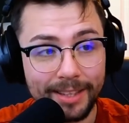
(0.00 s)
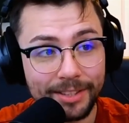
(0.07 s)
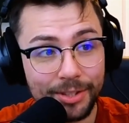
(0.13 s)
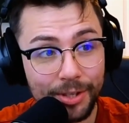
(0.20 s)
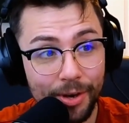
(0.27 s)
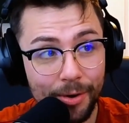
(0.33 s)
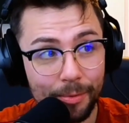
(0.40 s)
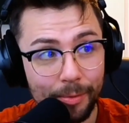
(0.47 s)

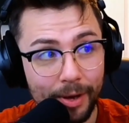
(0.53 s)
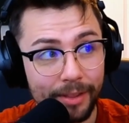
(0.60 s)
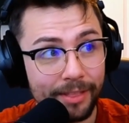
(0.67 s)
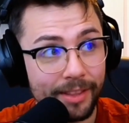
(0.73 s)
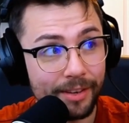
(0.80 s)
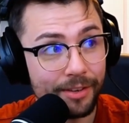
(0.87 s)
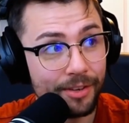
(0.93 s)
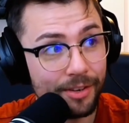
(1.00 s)
So
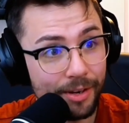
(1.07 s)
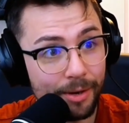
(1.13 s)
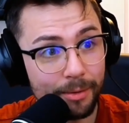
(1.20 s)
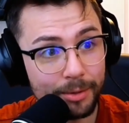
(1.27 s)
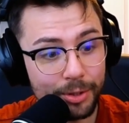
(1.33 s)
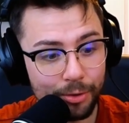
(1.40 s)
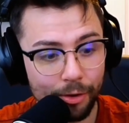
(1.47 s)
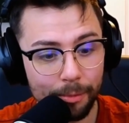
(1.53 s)
the new
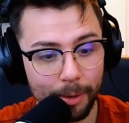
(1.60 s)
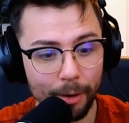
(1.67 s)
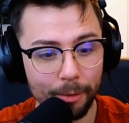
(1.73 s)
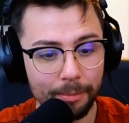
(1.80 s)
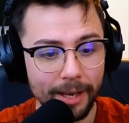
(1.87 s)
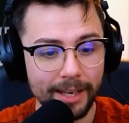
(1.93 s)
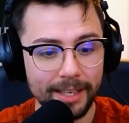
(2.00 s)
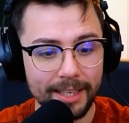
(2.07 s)
streaming bot
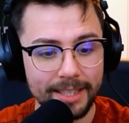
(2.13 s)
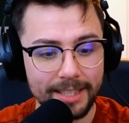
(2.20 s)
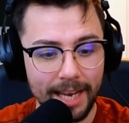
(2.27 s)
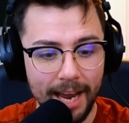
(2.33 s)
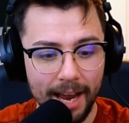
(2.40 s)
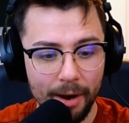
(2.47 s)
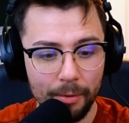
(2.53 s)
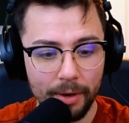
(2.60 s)
update is
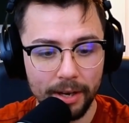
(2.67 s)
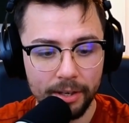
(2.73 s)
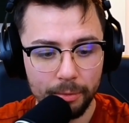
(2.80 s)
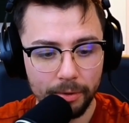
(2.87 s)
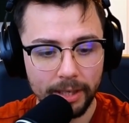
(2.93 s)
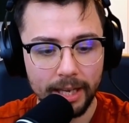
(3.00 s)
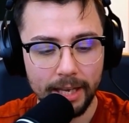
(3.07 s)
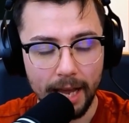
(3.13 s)
out and you
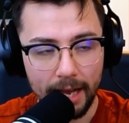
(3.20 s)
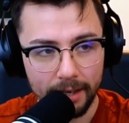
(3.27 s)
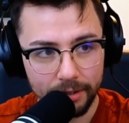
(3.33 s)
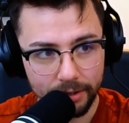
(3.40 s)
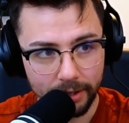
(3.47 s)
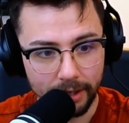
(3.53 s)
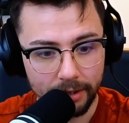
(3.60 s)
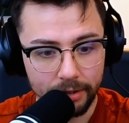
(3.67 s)
want to get your hands on it.